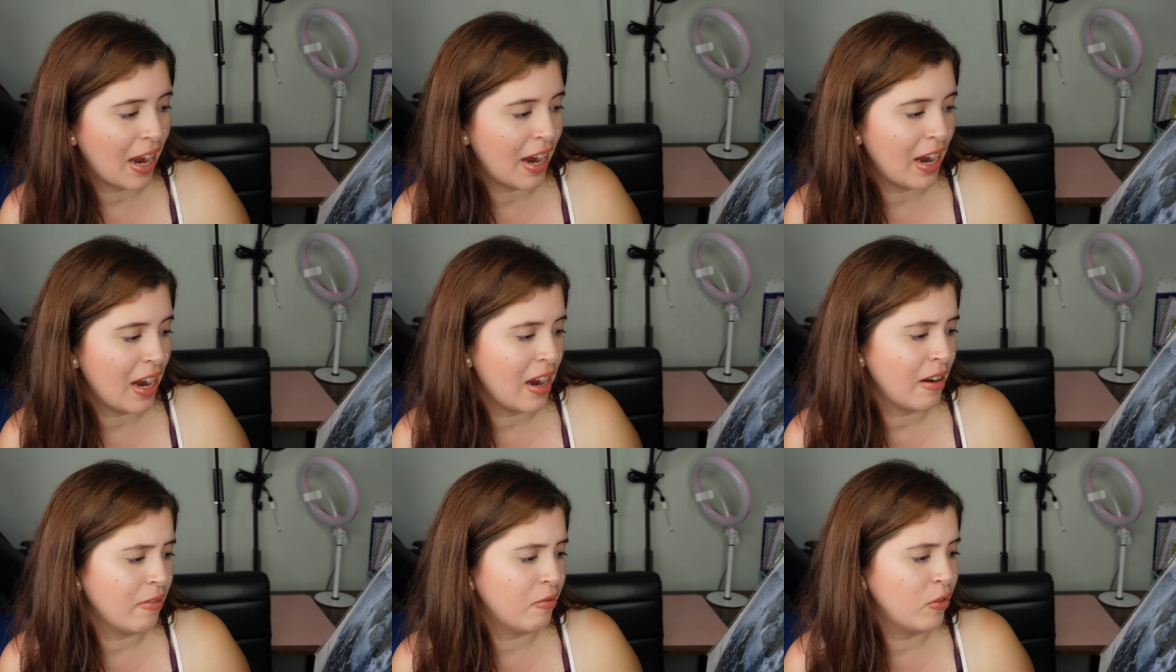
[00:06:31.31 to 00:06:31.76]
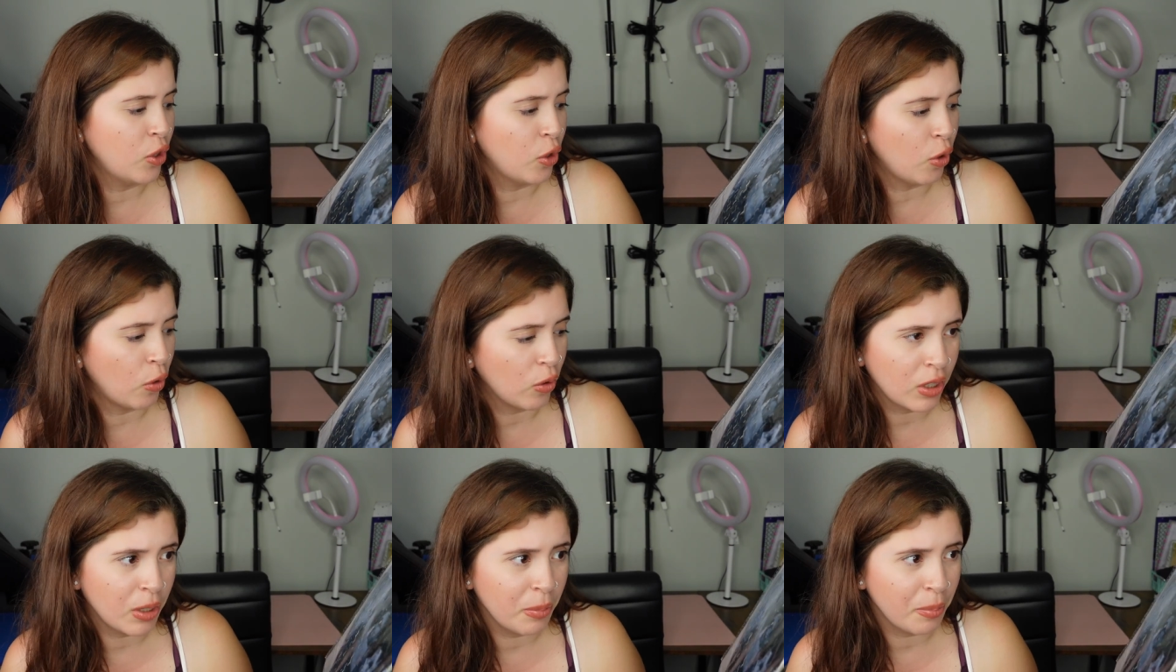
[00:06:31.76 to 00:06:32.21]
I have
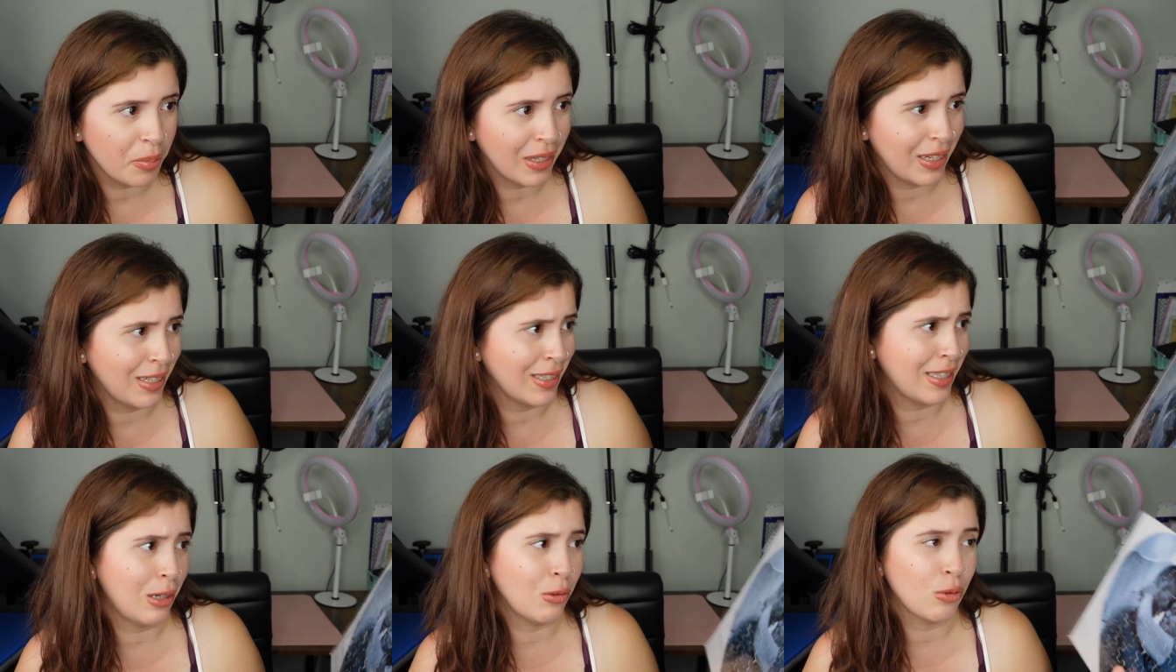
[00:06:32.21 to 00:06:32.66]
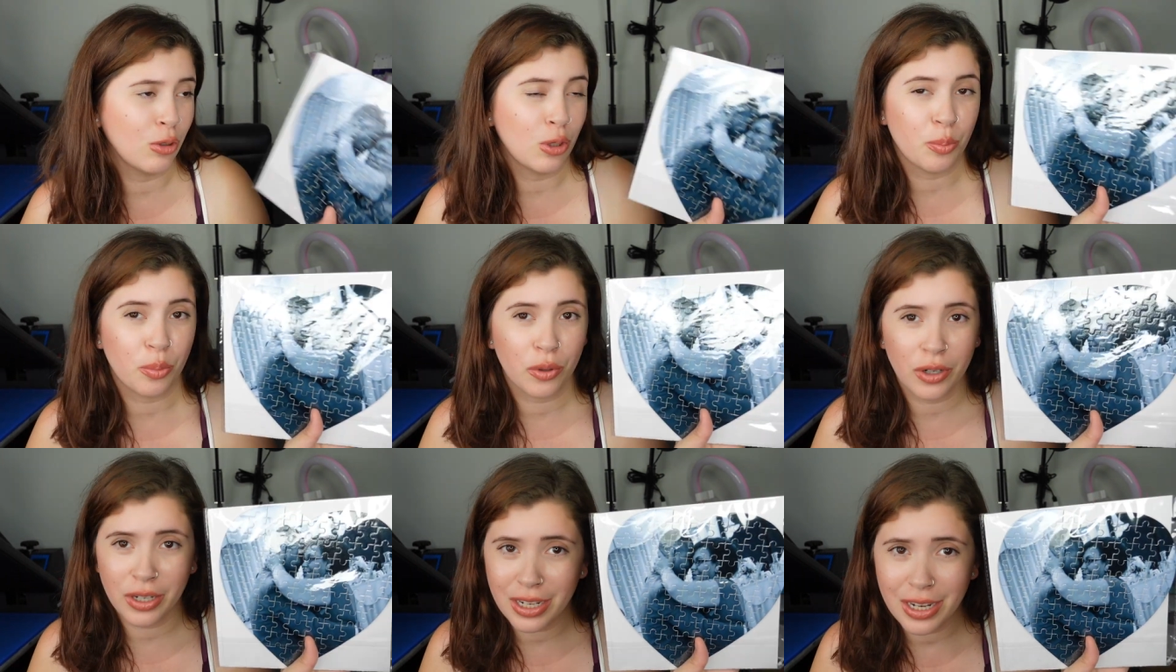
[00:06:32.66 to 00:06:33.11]
no complaints. I was
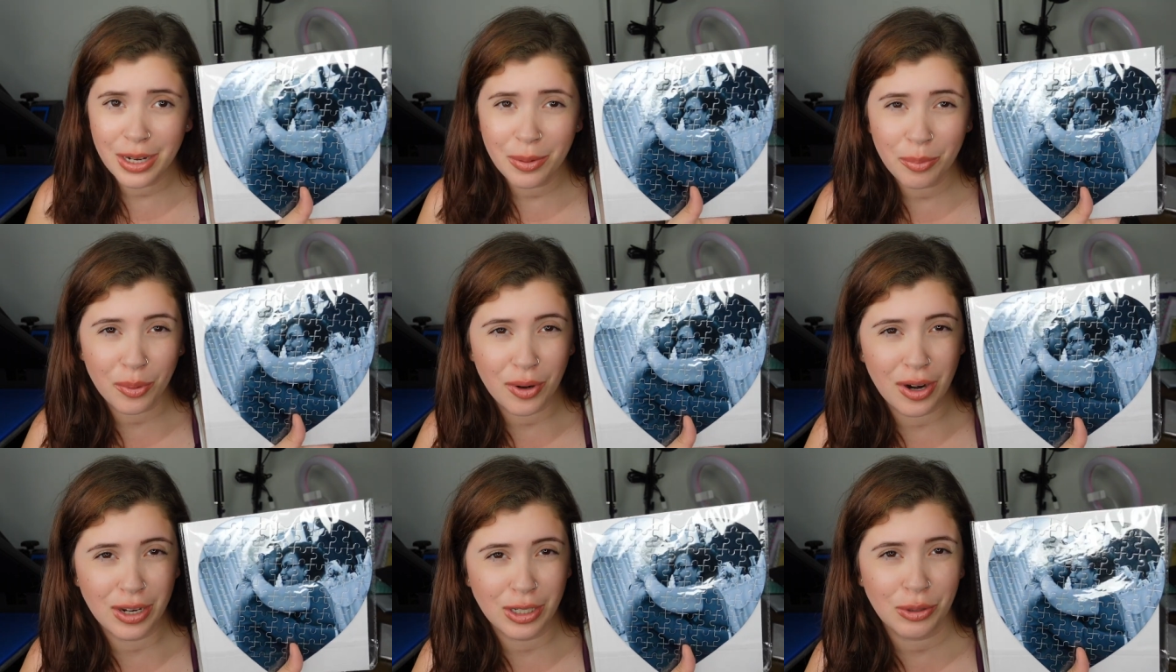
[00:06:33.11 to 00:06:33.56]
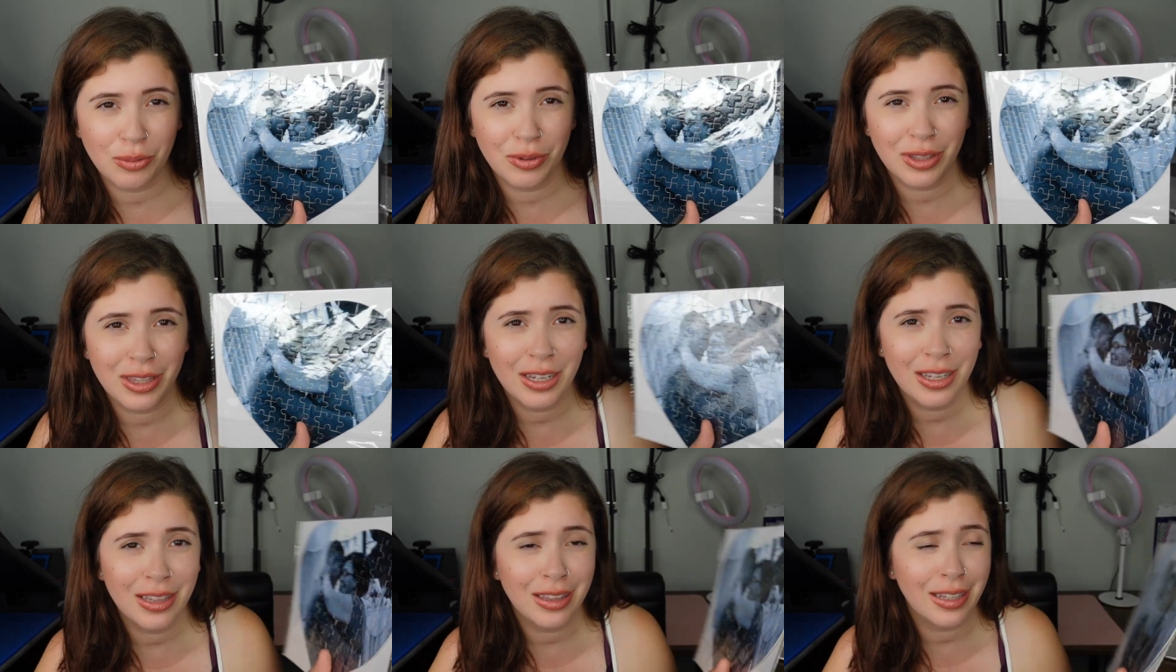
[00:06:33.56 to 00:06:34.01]
pretty impressed
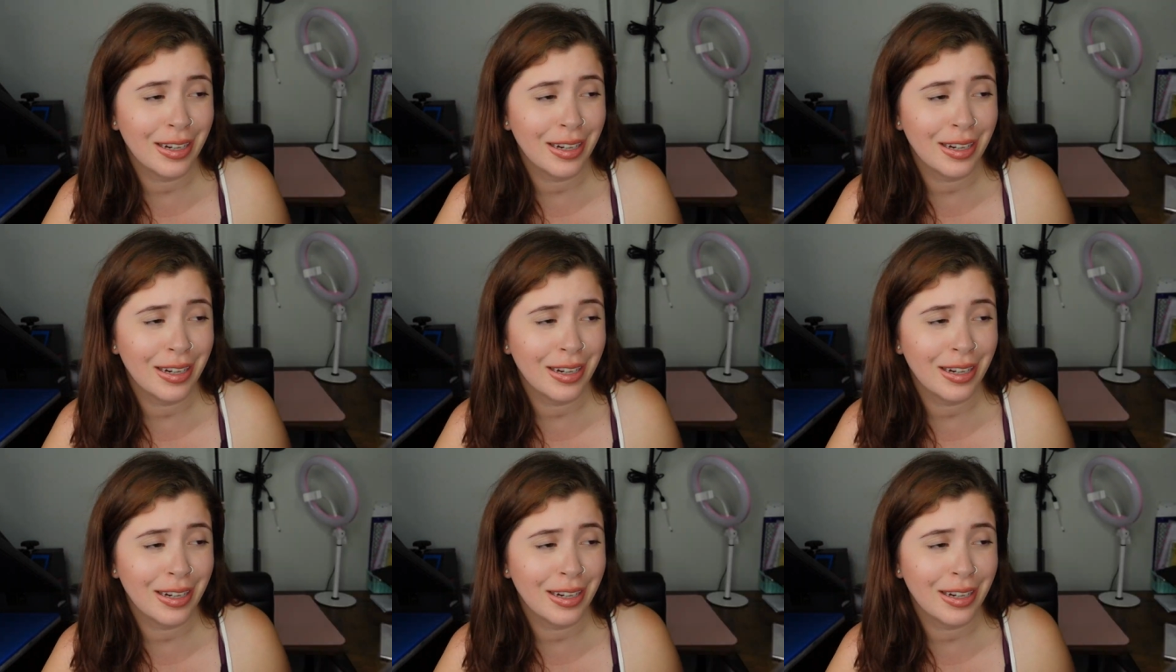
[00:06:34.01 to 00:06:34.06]
with it.